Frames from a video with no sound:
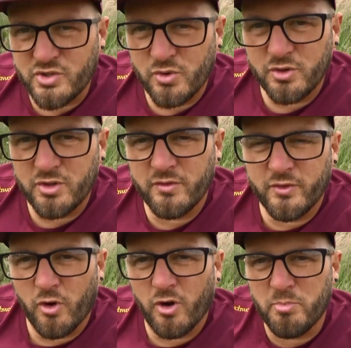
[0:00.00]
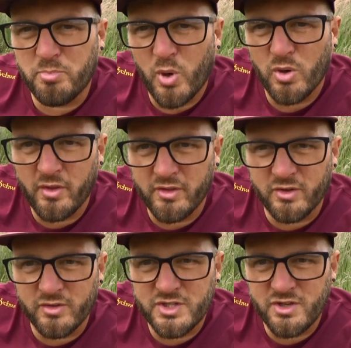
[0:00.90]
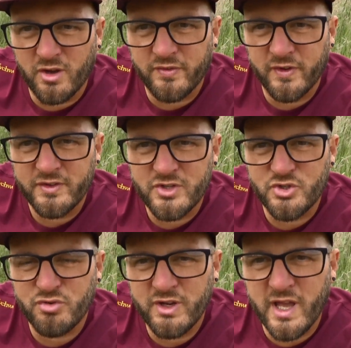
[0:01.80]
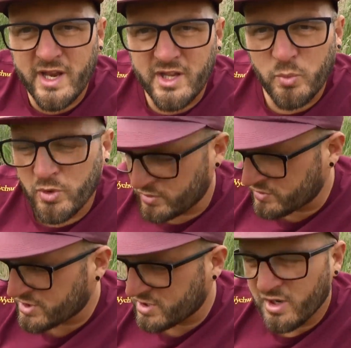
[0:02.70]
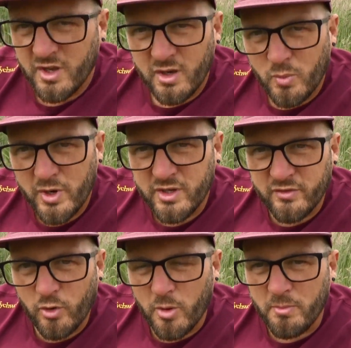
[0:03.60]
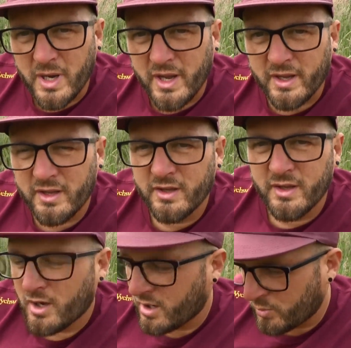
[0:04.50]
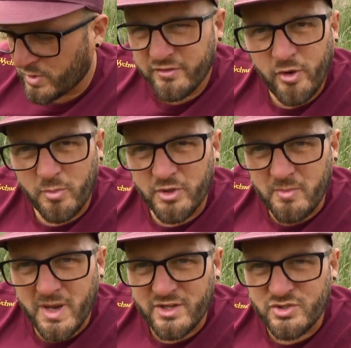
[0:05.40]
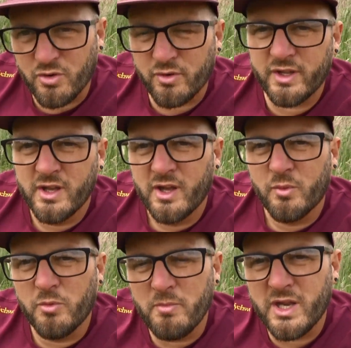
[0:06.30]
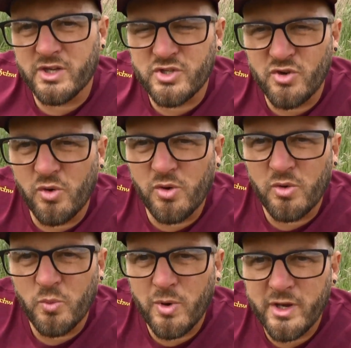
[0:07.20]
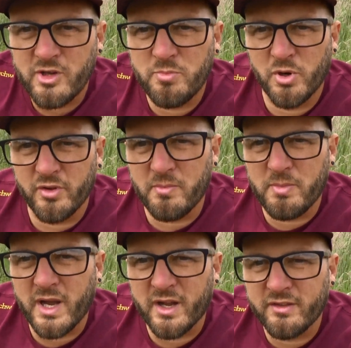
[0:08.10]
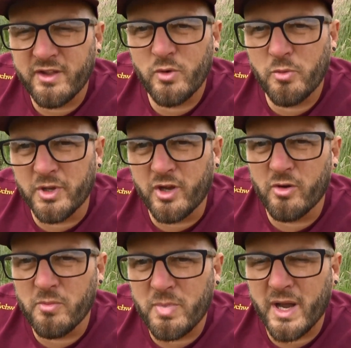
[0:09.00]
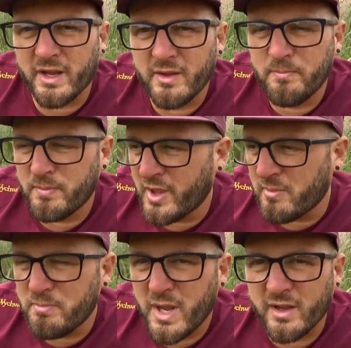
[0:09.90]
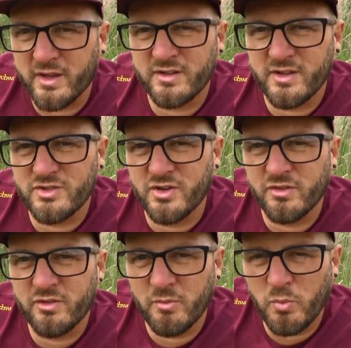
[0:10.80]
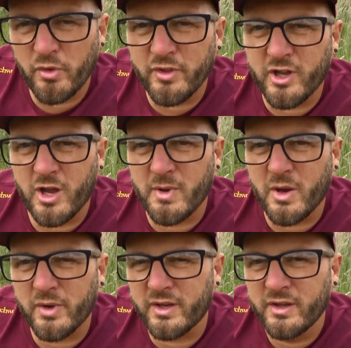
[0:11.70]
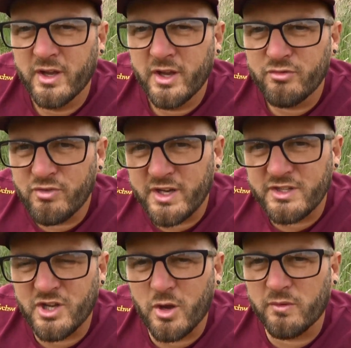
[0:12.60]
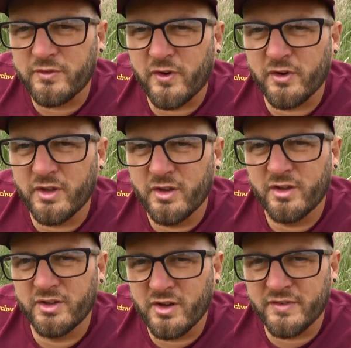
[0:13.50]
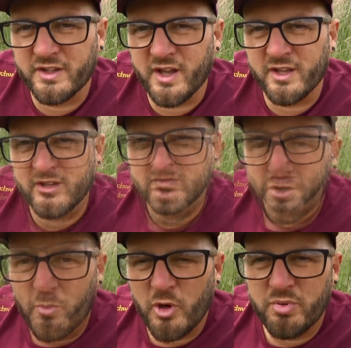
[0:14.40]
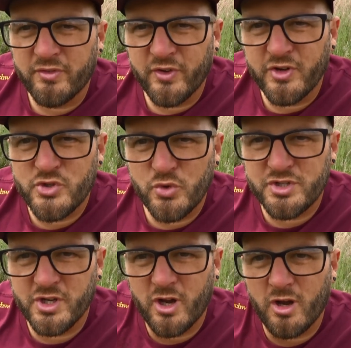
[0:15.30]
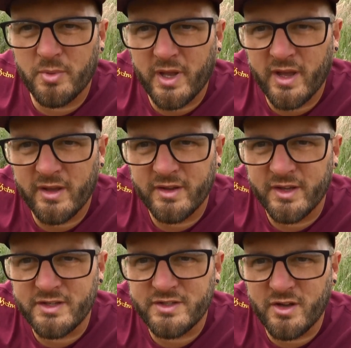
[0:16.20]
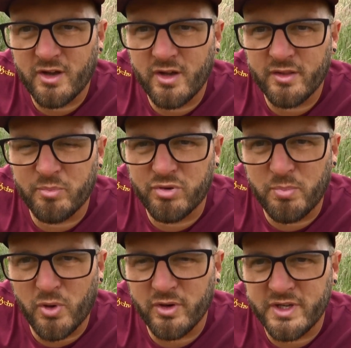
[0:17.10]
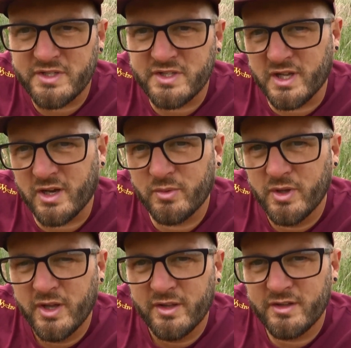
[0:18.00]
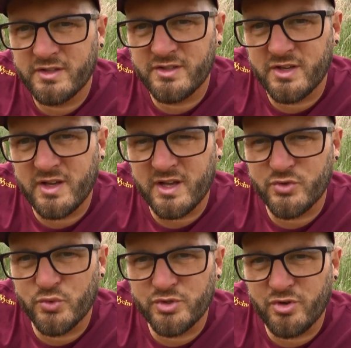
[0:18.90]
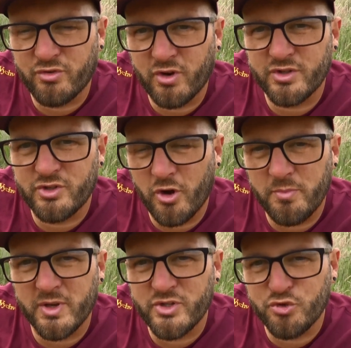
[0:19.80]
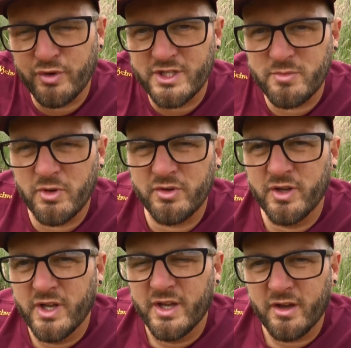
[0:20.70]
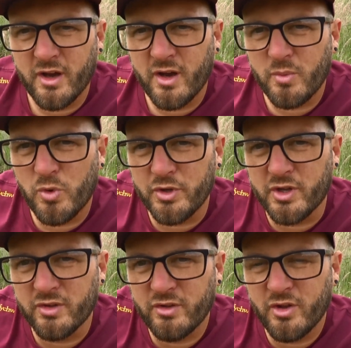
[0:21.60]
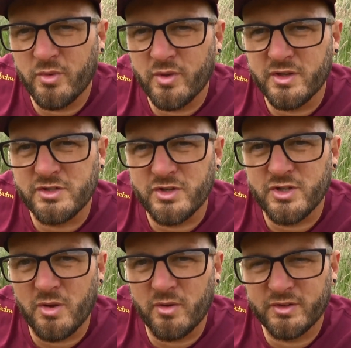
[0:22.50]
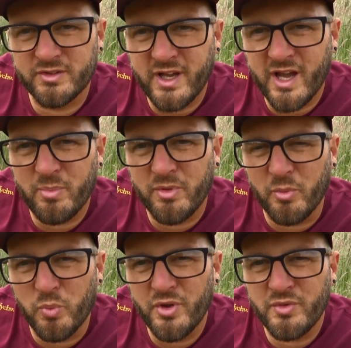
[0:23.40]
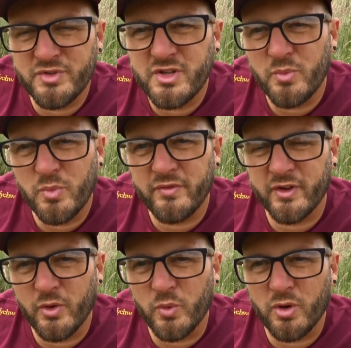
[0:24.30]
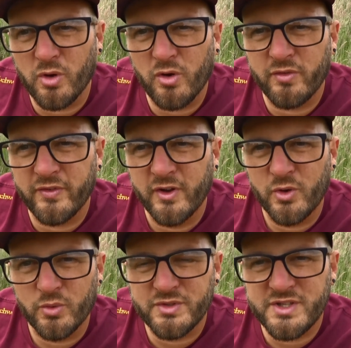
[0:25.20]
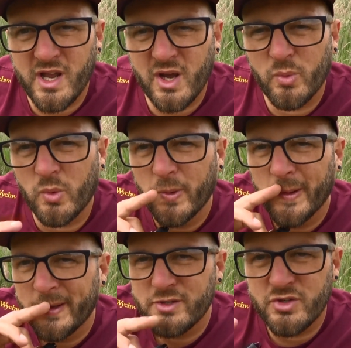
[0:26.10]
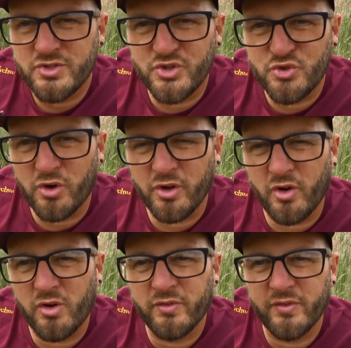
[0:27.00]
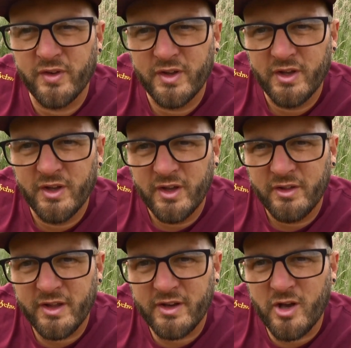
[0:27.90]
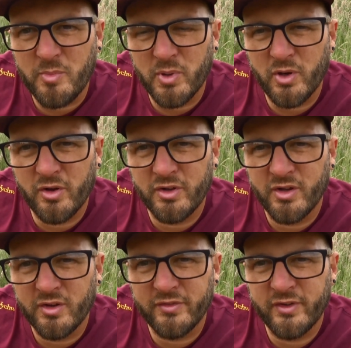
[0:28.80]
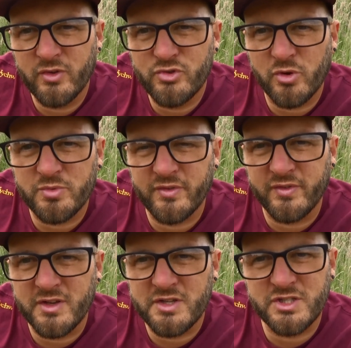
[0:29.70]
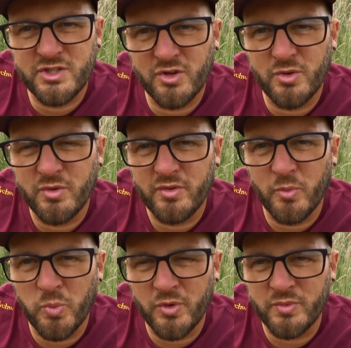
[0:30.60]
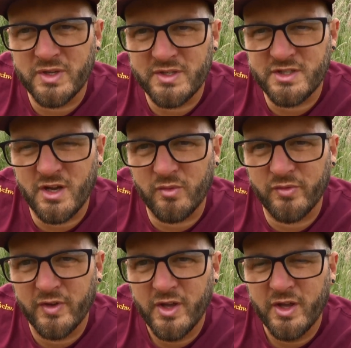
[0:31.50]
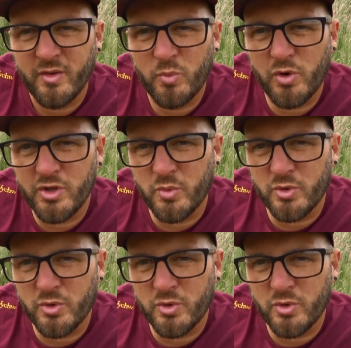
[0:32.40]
sure you've got a bottle of the good stuff to treat any wounds when you've got them back, when you've got them on the mat, will make sure when you put them back, they will be going back in better condition than what they come out in, ready to go and fight another day. So my preferred choice of carp care is the propolis. Now, this is a natural type treatment. What you can do is just dab the wound with a little cloth or a towel just to dry it off, then apply a few drops of this to the wound itself. And what you